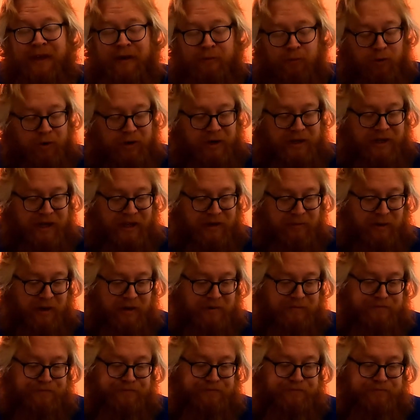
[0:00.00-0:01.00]
We'll get to that in a
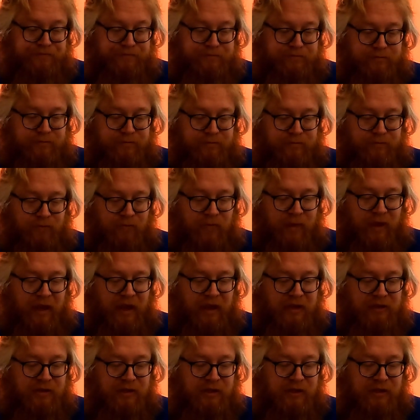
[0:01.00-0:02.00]
minute.
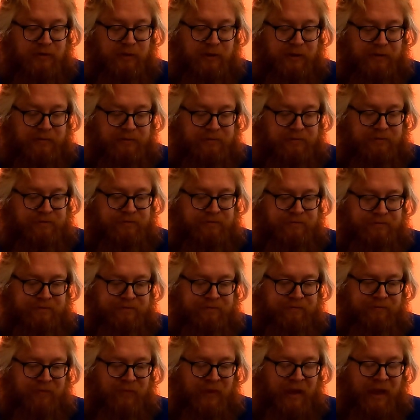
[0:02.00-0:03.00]
And so this
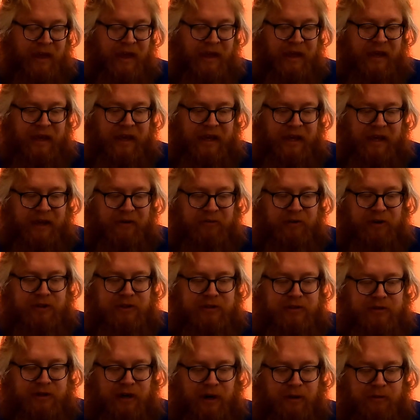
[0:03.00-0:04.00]
one reads,
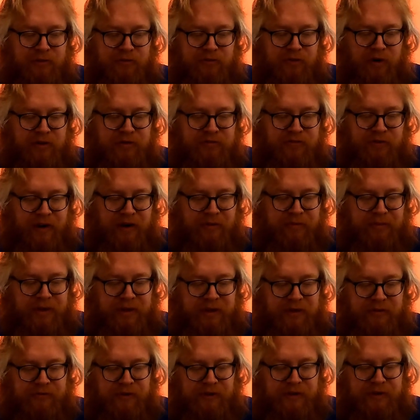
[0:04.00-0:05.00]
crime runs rampant
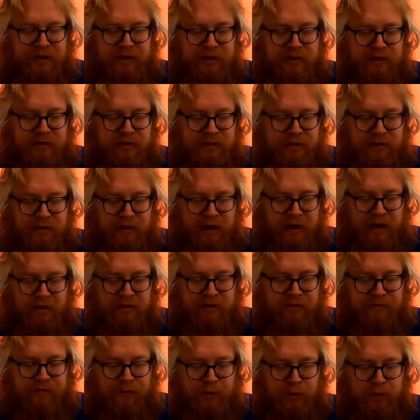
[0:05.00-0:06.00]
in the frontier town
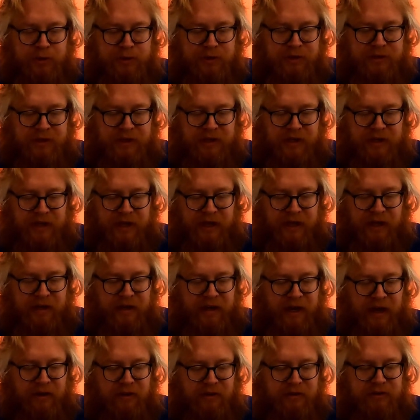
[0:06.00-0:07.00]
of Fortune City, and
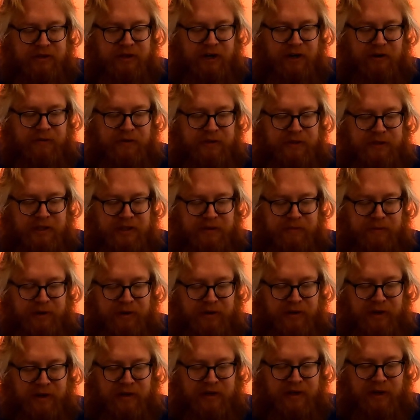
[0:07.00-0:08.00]
now the sheriff has
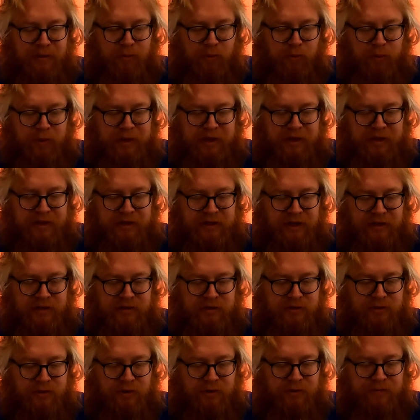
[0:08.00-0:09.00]
disappeared like a tumbleweed in a dust
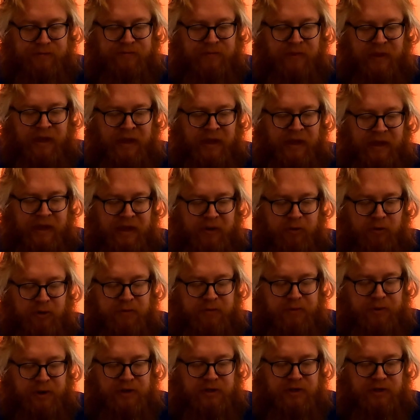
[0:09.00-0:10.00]
storm. With
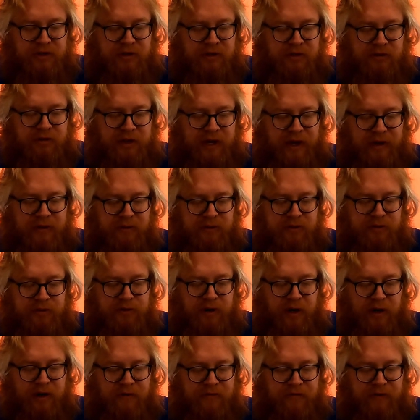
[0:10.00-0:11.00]
the precious little time he has
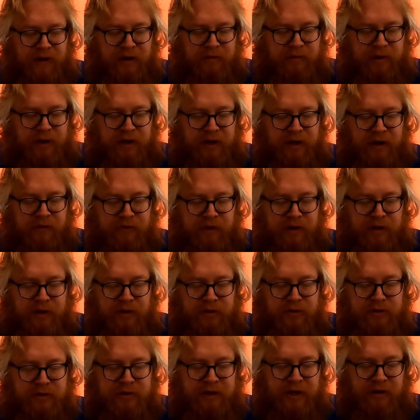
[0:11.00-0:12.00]
tried to find him by uncovering
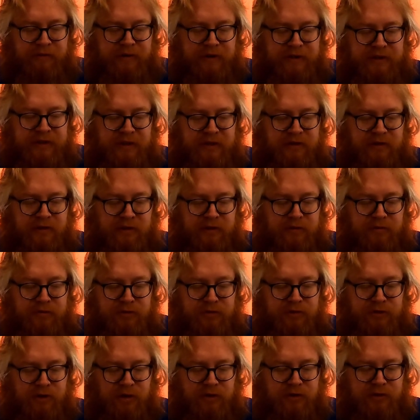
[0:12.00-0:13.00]
clues and evidence at the
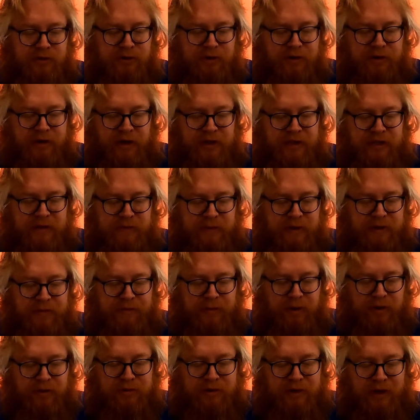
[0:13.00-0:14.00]
saloon, drugstore, gunsmith,
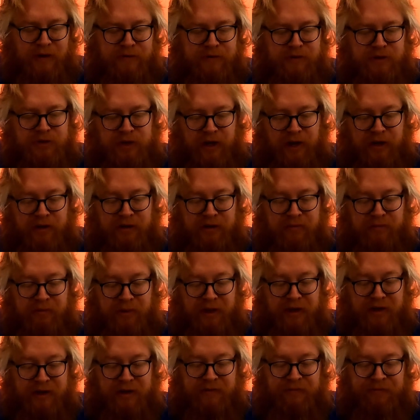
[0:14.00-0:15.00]
post office, jail, and
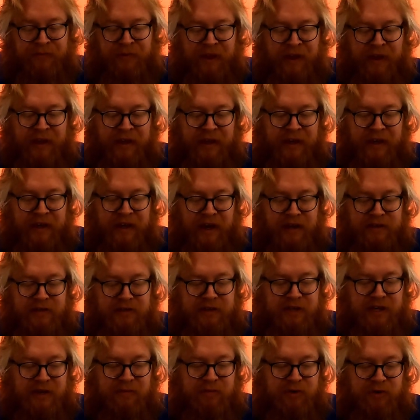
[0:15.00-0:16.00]
bank. As a
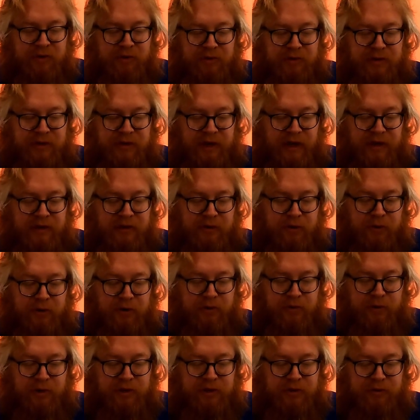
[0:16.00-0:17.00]
team, you will decide the order
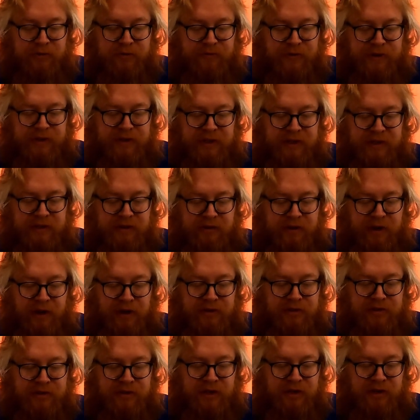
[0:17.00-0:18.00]
in which you will visit these
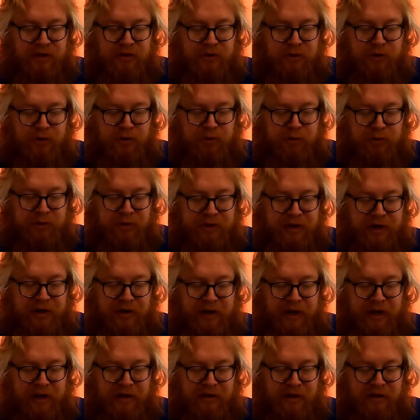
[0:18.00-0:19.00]
locations and who you will
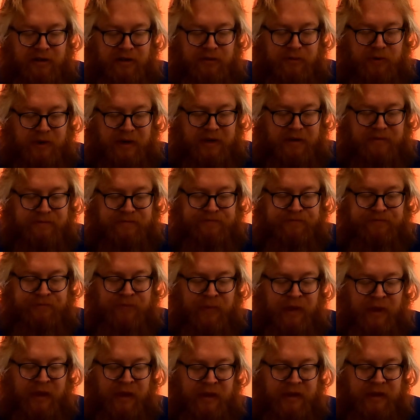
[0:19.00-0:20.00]
interrogate along the way.
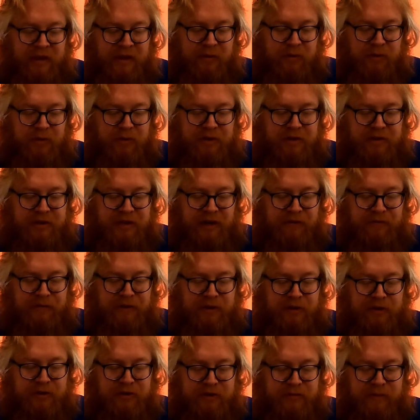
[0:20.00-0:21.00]
Will you decipher
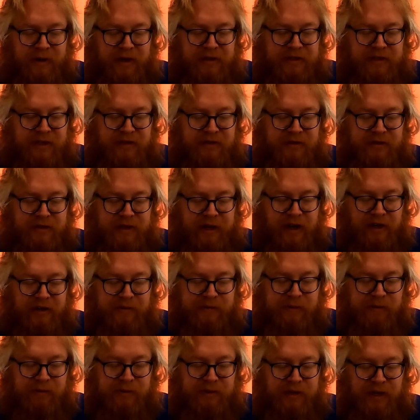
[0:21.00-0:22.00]
the clues and make sense of the
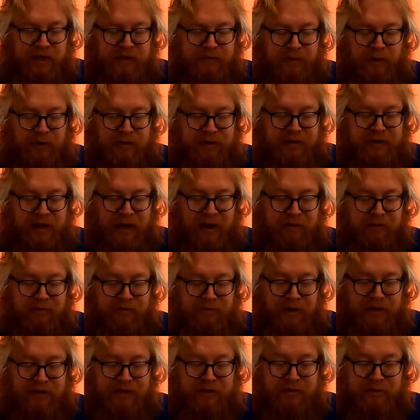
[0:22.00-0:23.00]
townspeople's testimonies in time to
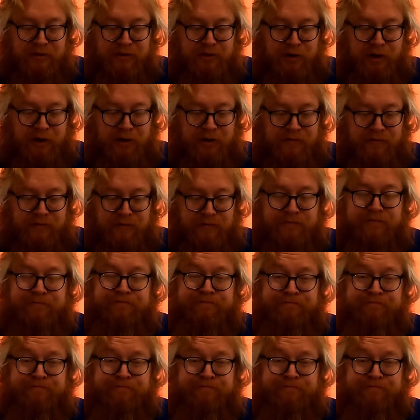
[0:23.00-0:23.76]
rescue the sheriff?